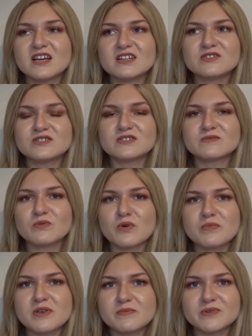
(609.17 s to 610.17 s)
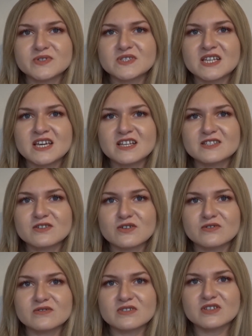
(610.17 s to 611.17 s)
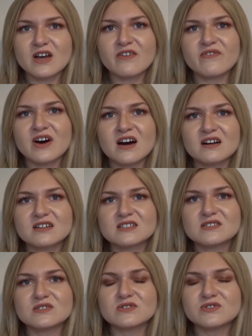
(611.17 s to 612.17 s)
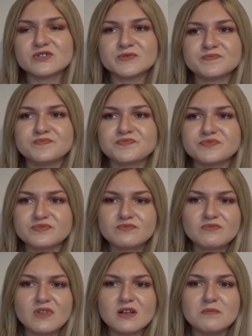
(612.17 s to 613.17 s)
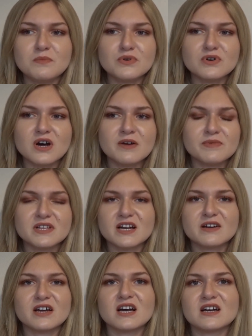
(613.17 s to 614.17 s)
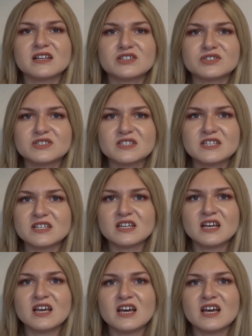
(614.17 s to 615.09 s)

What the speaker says: It's just what people say. It's not a fact. So, but I mean, I just eat.